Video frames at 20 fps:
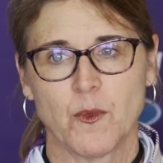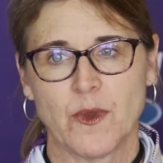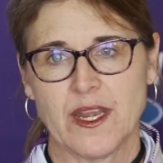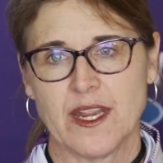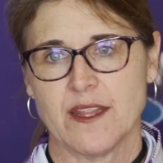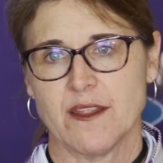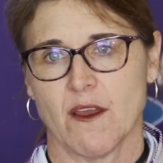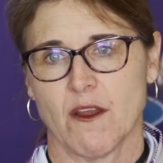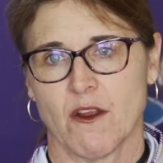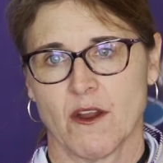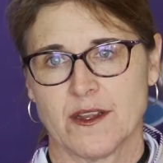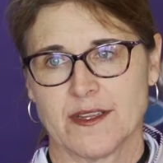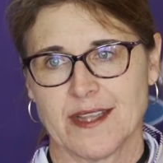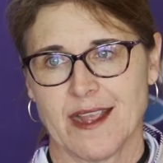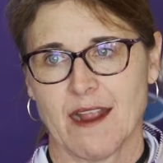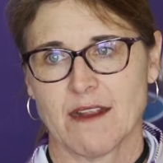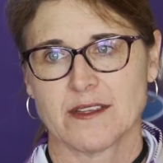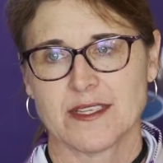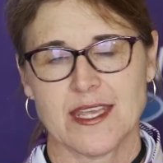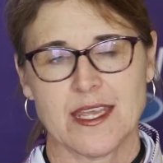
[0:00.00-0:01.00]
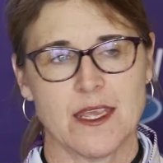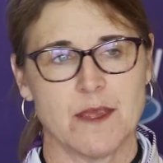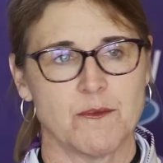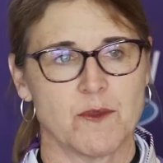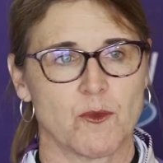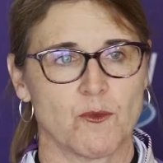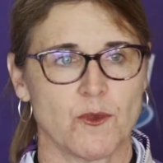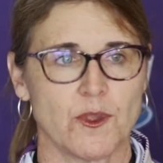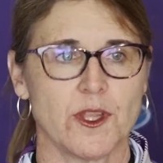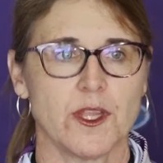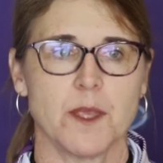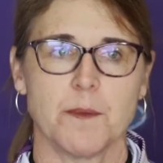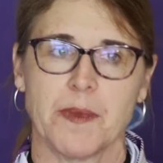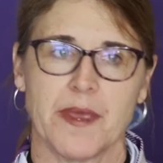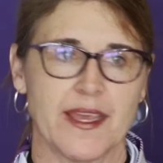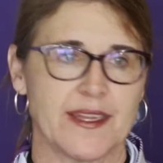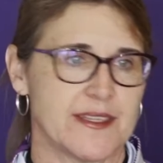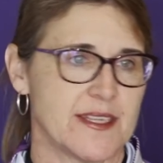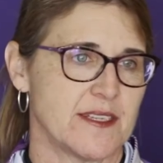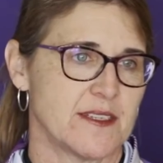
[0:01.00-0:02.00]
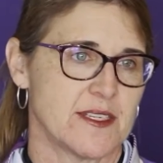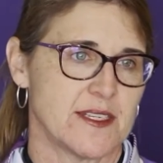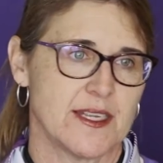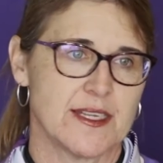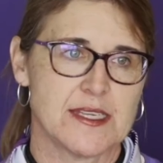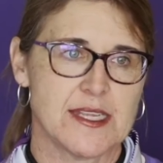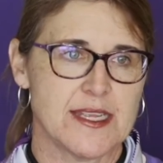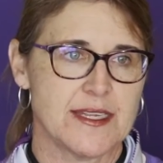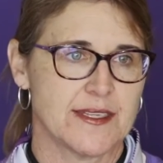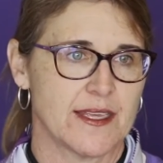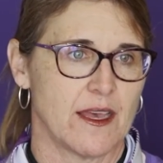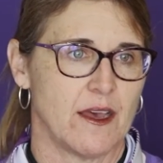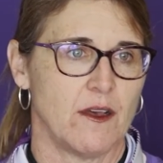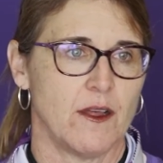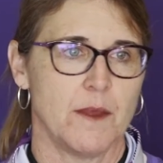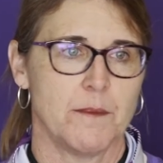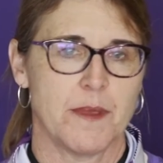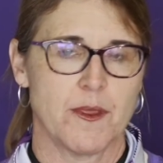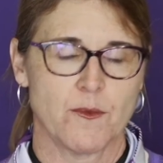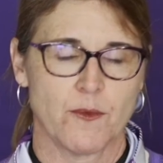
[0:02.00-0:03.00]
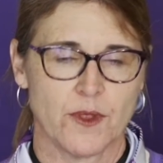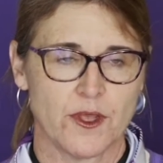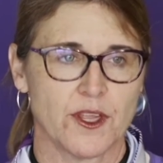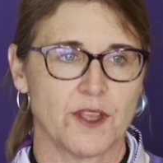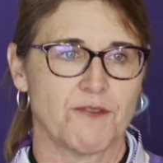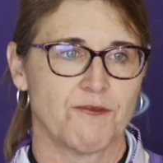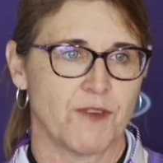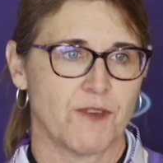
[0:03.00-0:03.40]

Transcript: We need our entire team to really pay attention to detail and be really